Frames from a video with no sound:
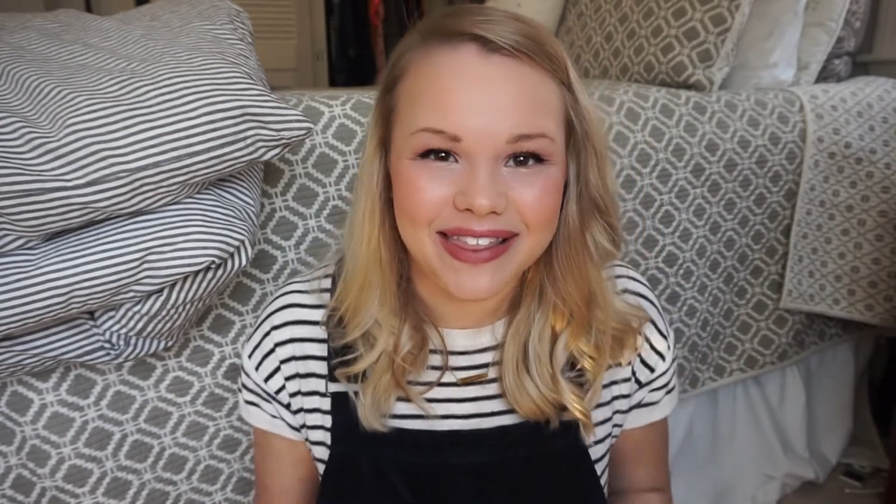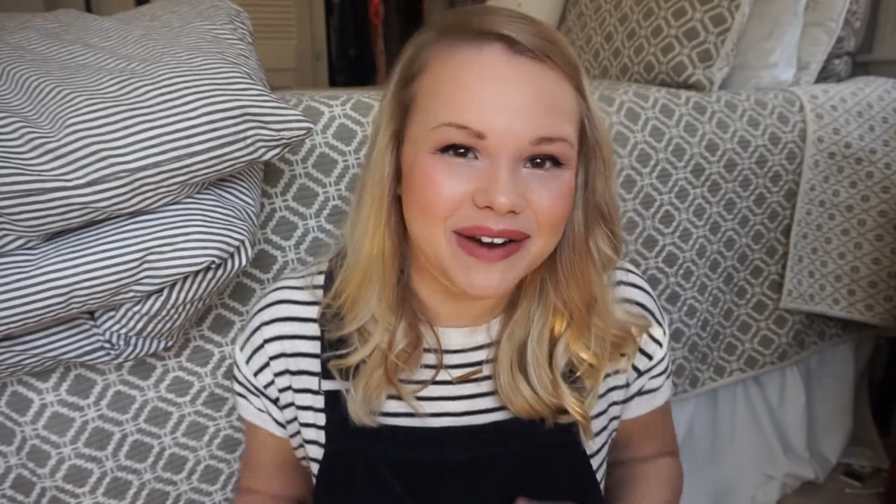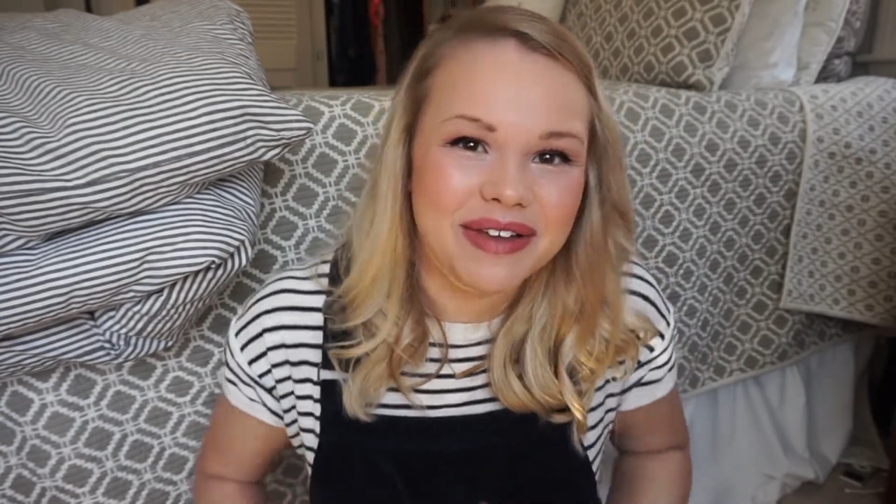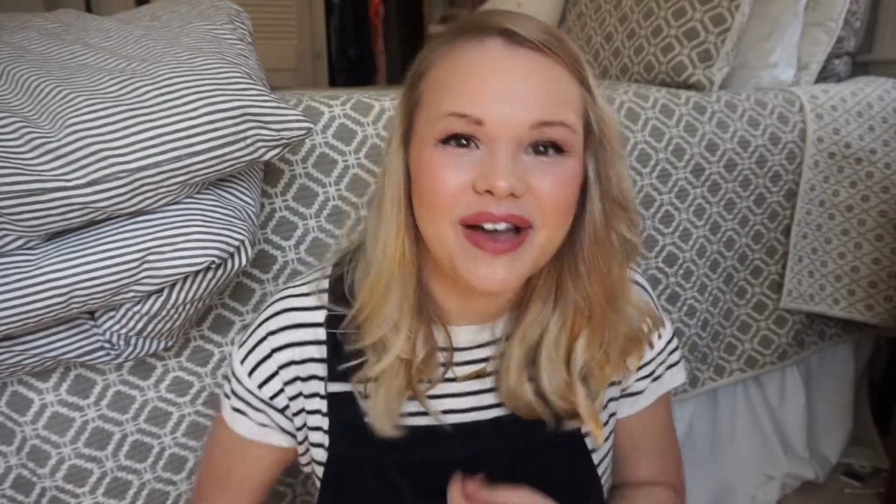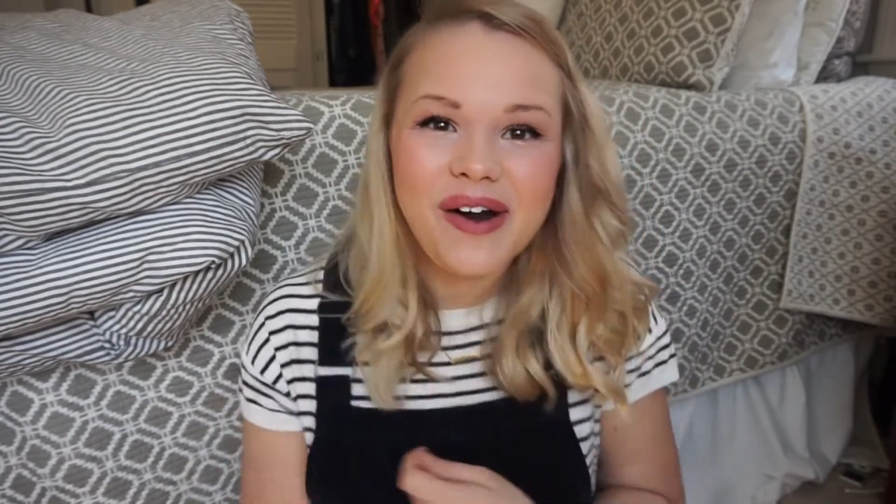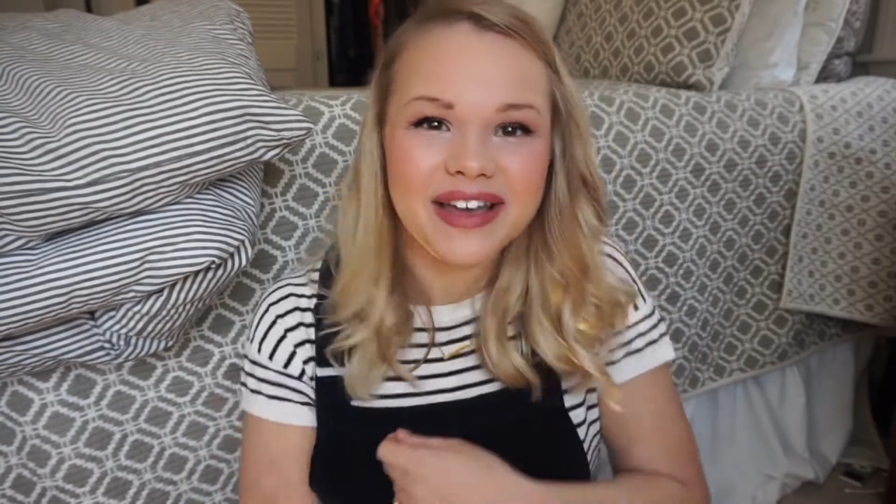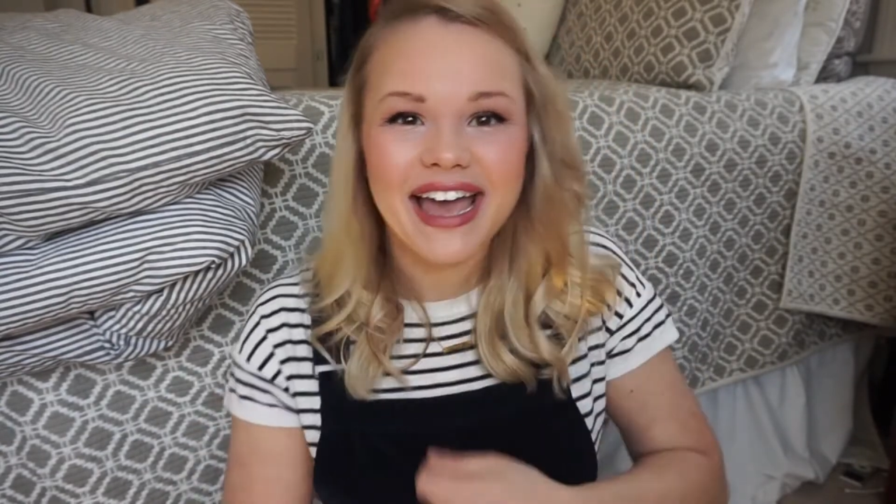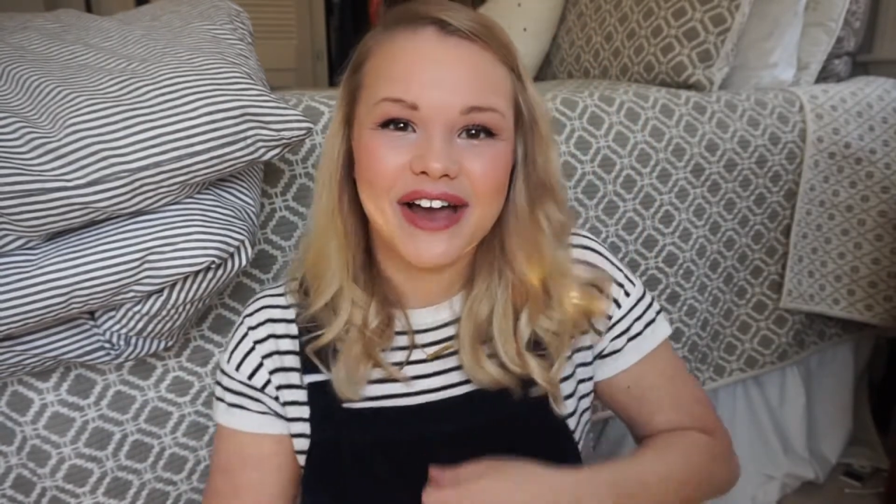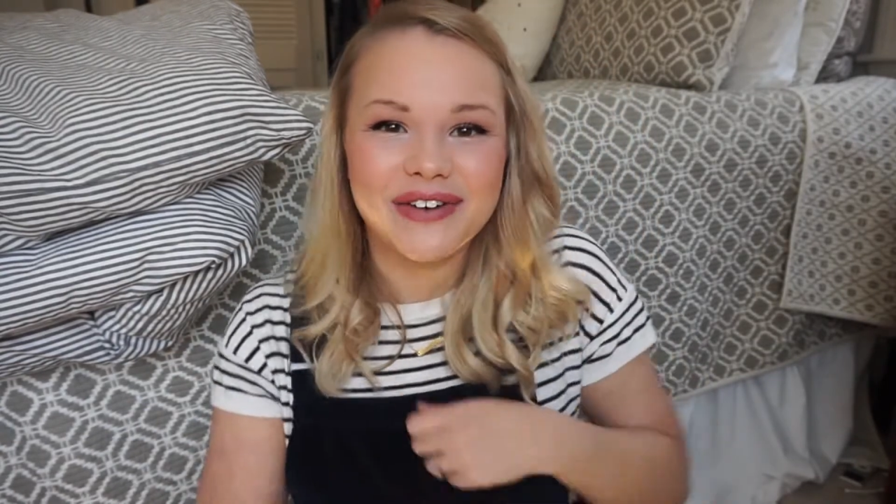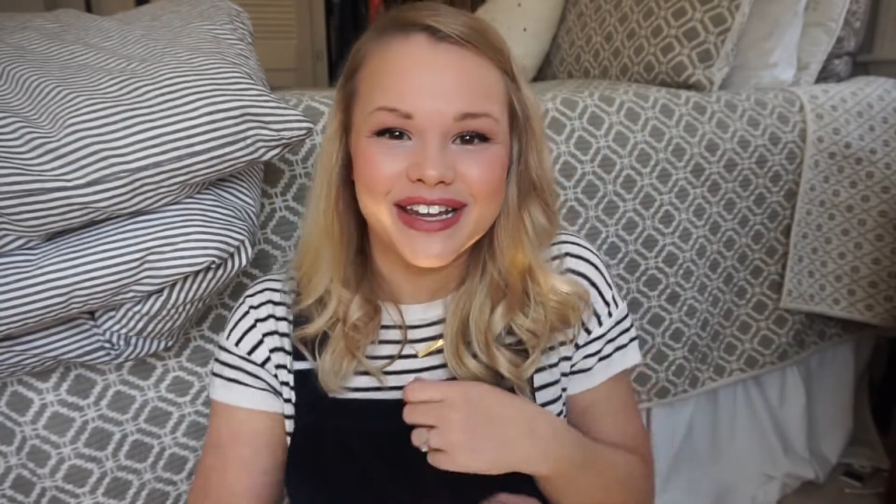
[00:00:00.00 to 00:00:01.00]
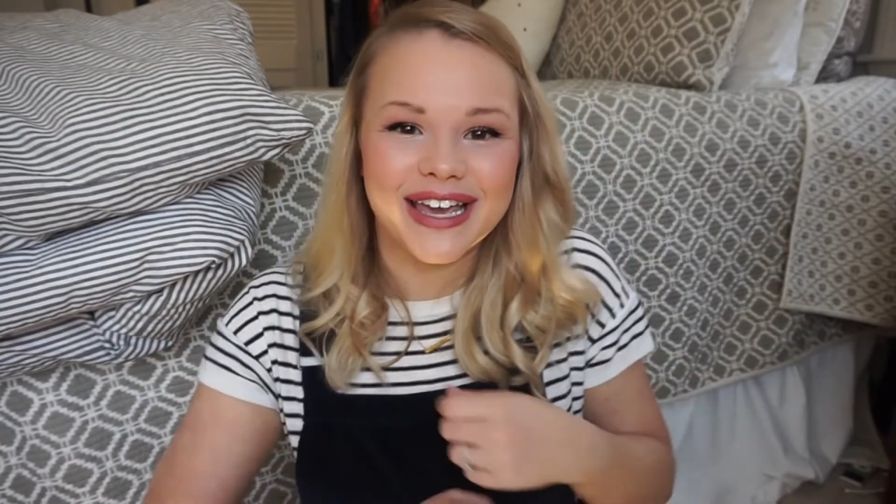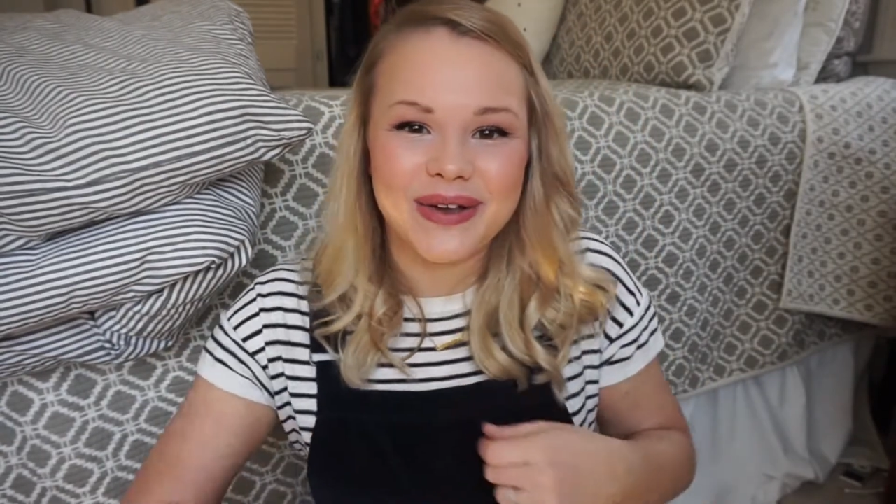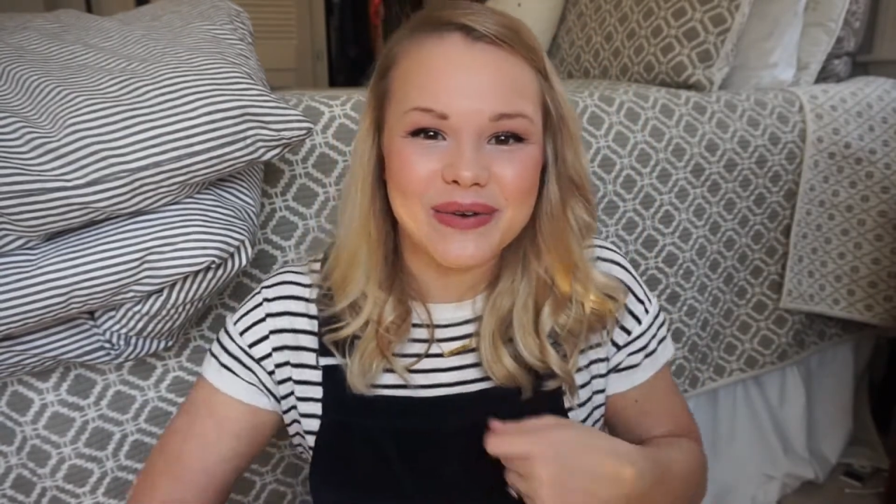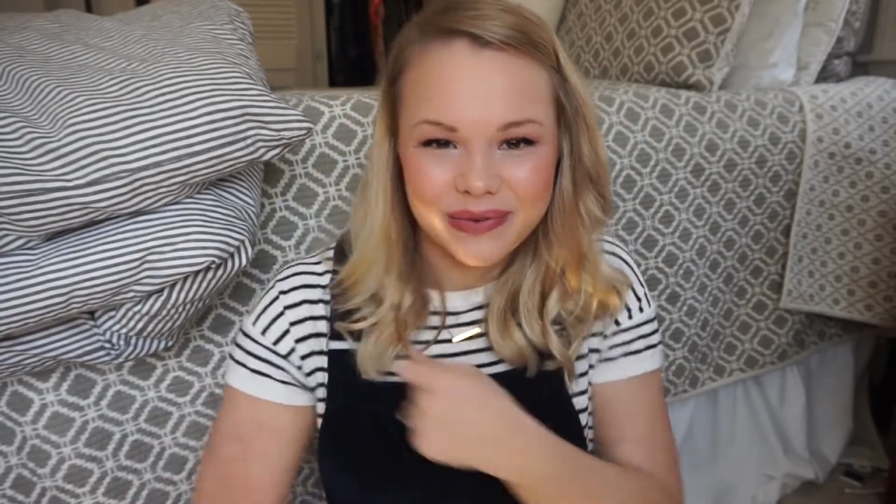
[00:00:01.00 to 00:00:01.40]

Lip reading: And then I'm like, oh yeah, I want to like